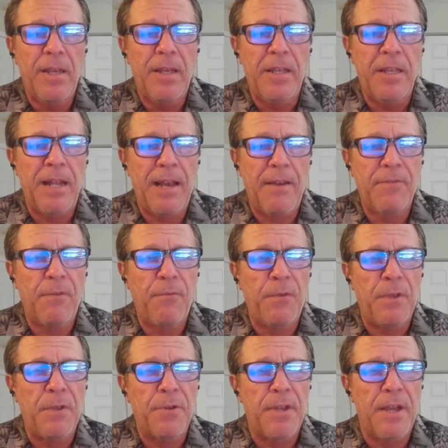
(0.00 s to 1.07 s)
you'd have to
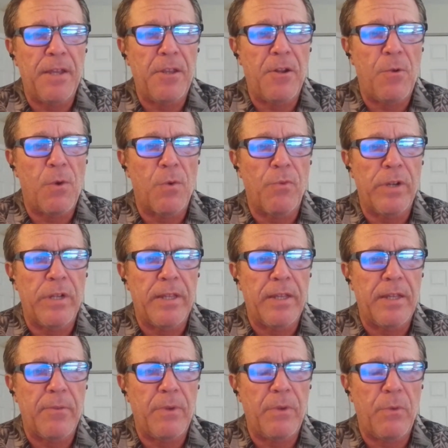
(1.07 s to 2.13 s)
feel that you know we're really
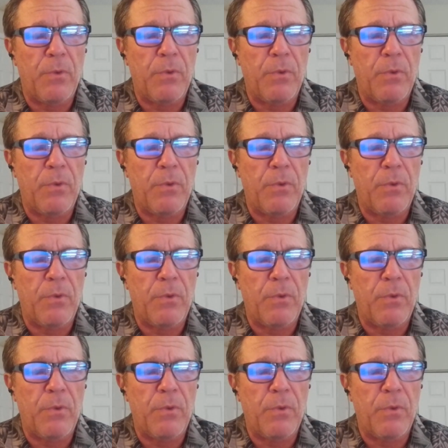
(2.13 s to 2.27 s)
we,